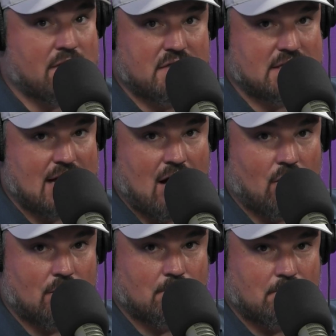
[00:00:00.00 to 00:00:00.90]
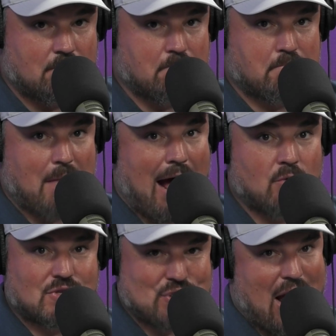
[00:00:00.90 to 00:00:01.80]
of the town.
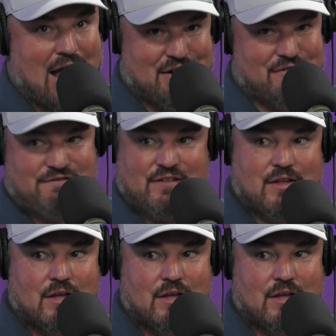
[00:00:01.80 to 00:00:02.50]
Outside of,